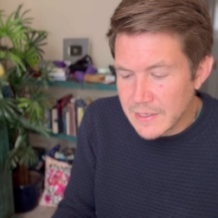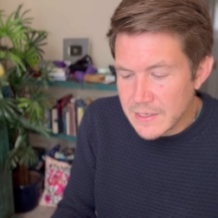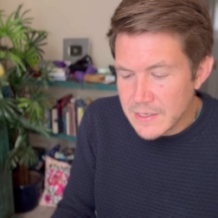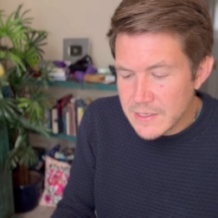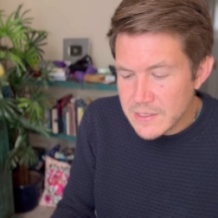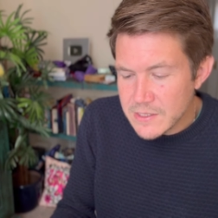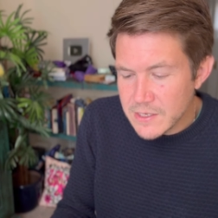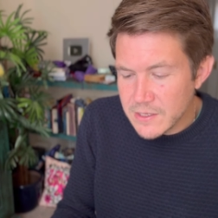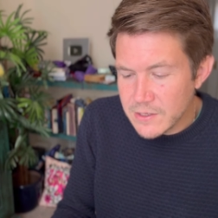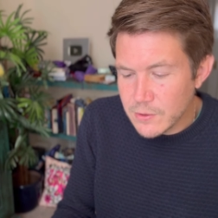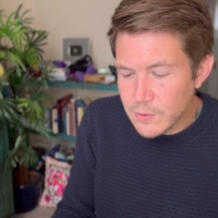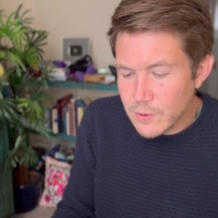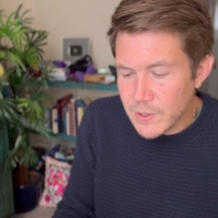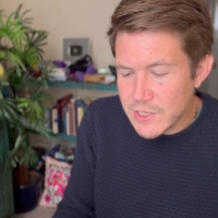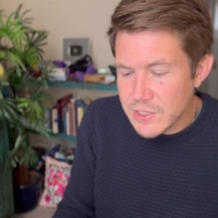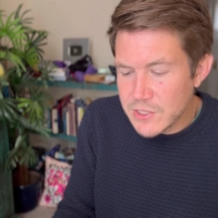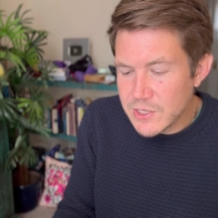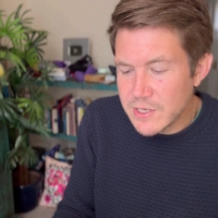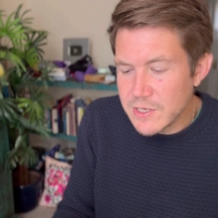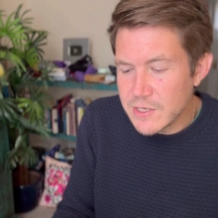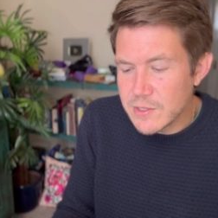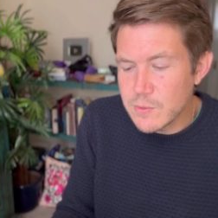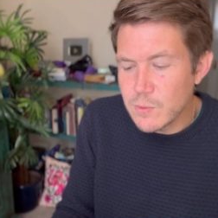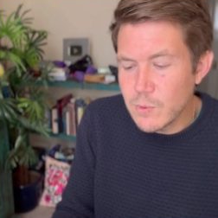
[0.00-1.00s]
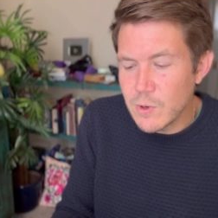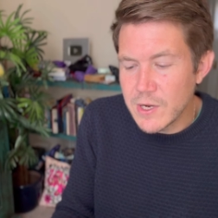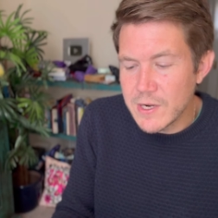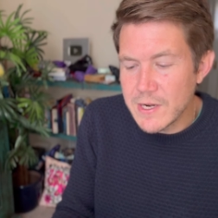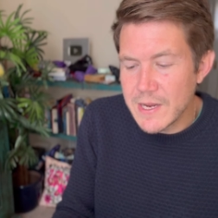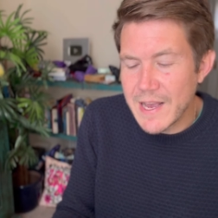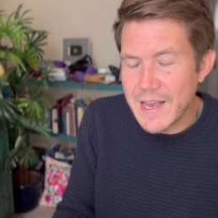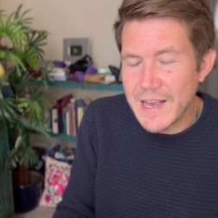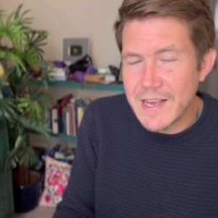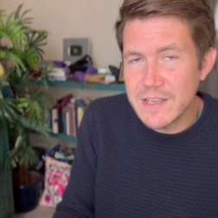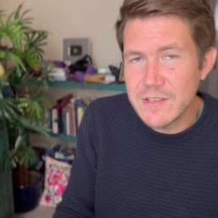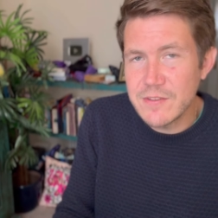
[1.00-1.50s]
So the question is, what
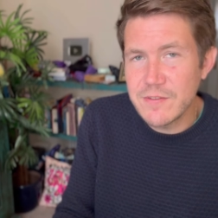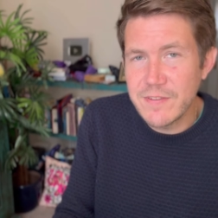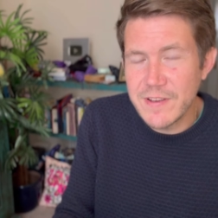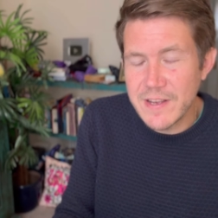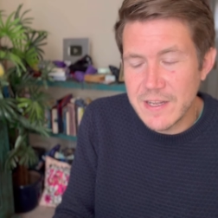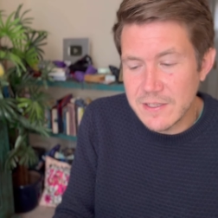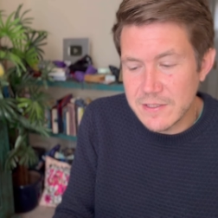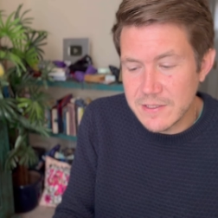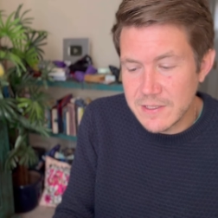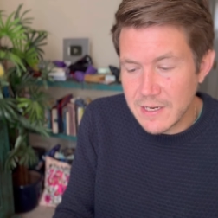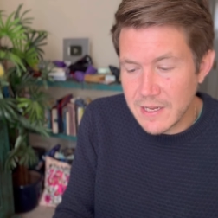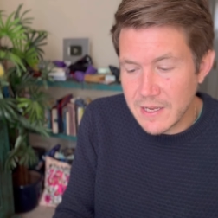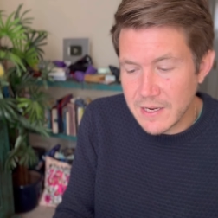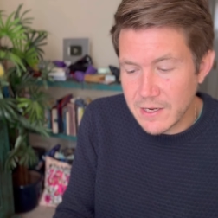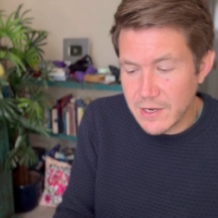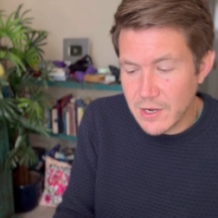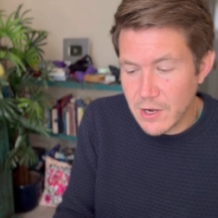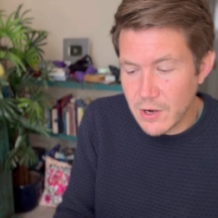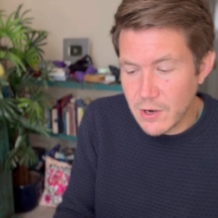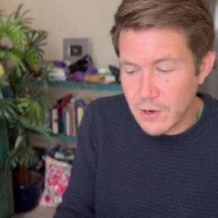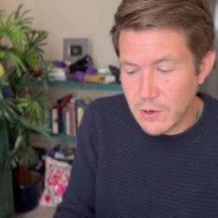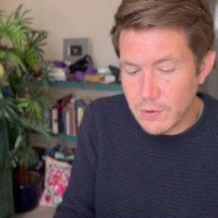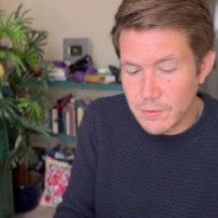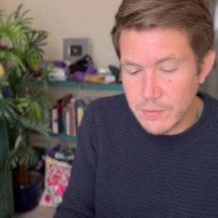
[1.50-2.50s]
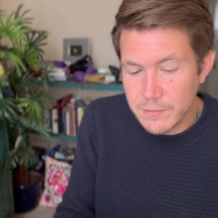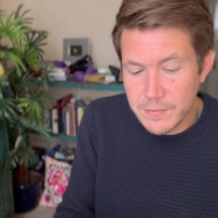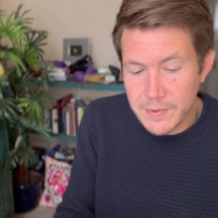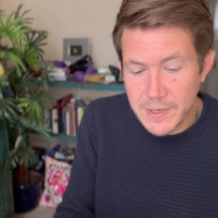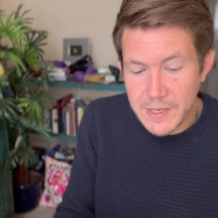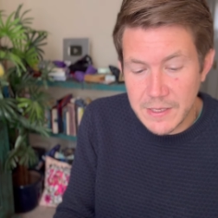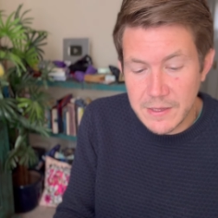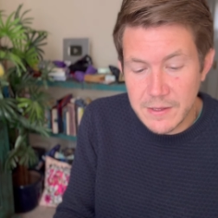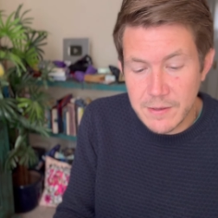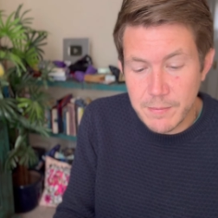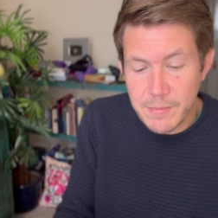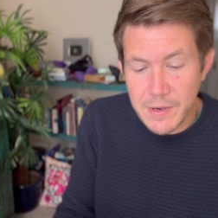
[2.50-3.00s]
has felt like home
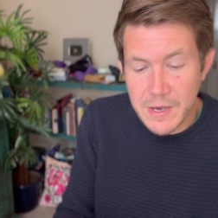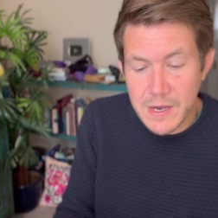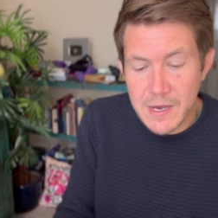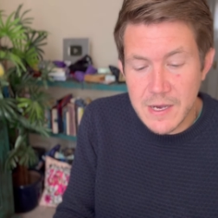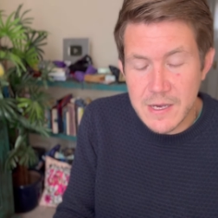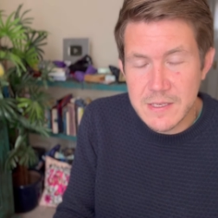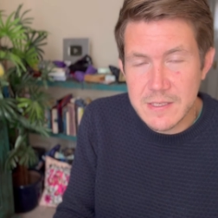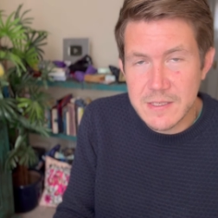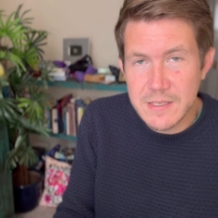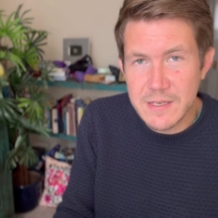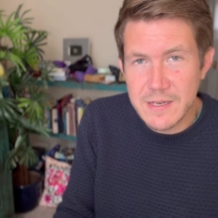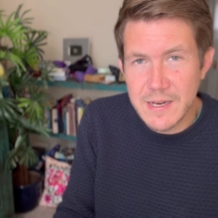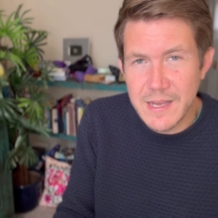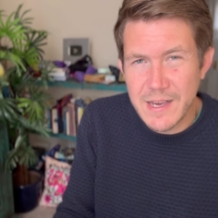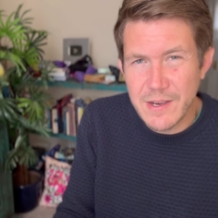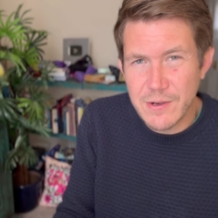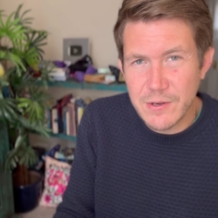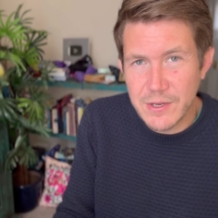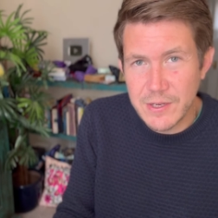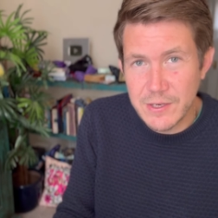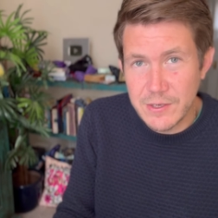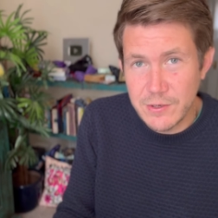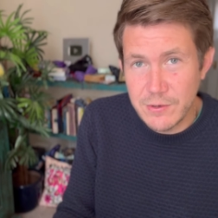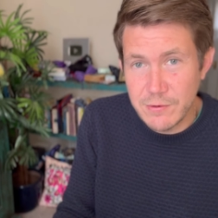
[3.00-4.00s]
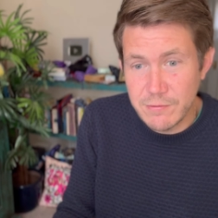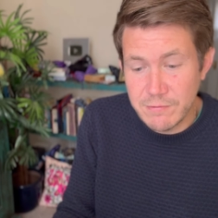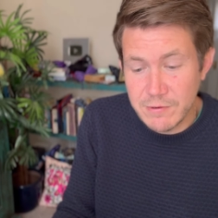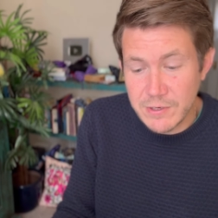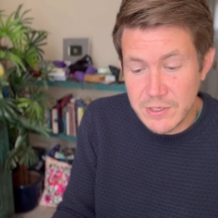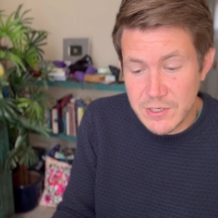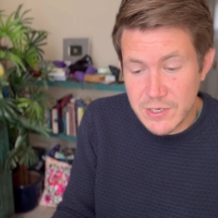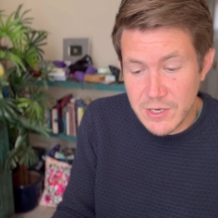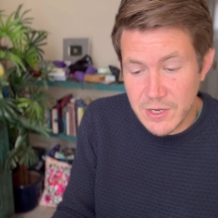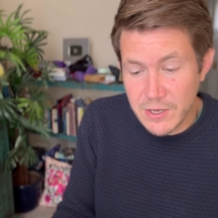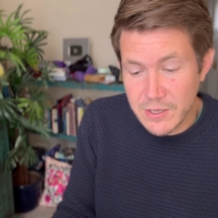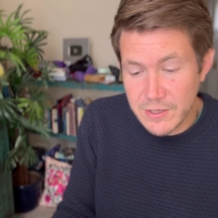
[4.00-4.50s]
in the past and how can you
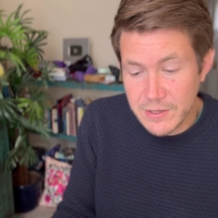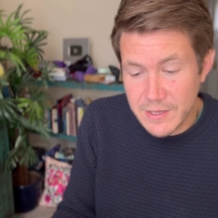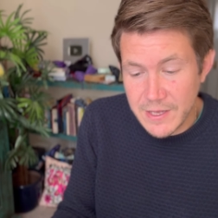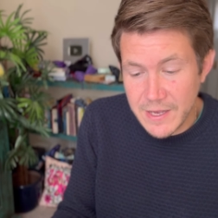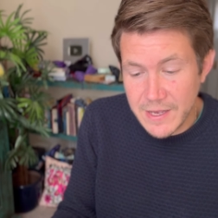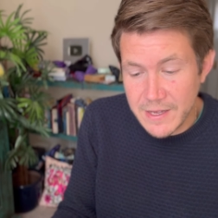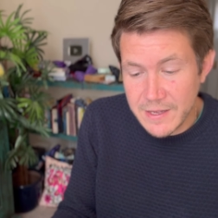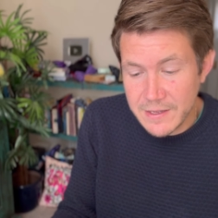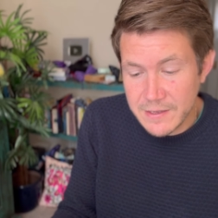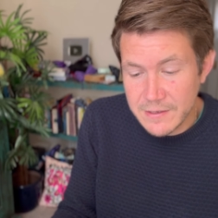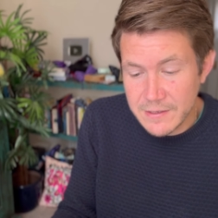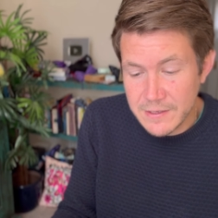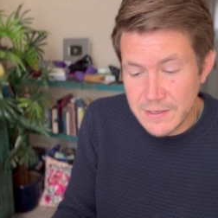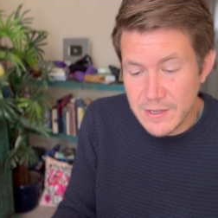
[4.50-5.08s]
return there?